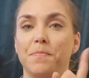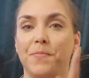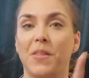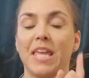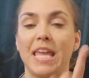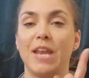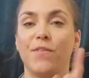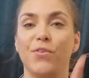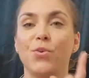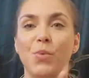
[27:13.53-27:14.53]
Like, in a
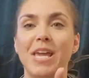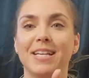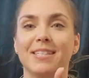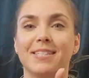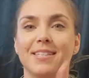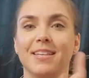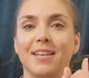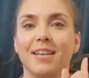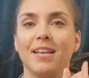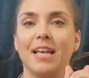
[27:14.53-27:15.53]
few weeks,
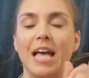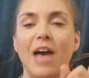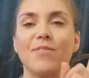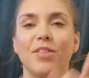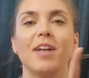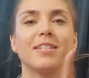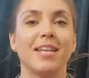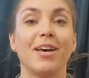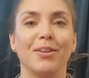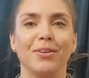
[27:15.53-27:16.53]
I have a lot to
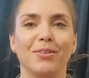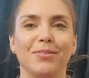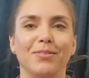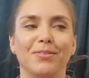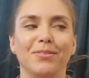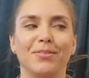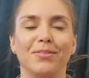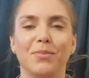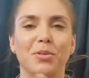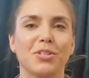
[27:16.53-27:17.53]
tell you,
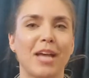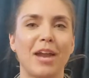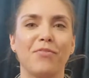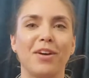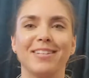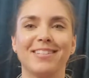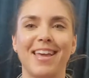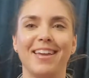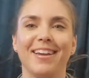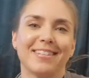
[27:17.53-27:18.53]
which is kind of fun to
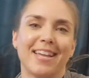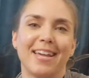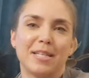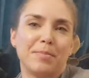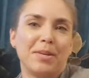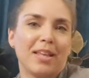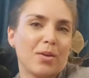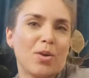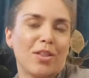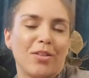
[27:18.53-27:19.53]
say, because I get to be like
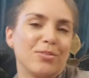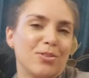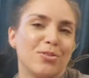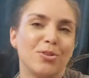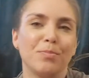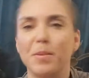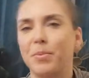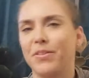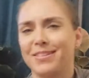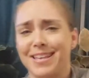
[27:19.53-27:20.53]
one of those YouTube
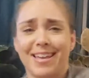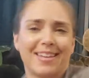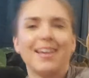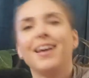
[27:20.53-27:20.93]
people that's like,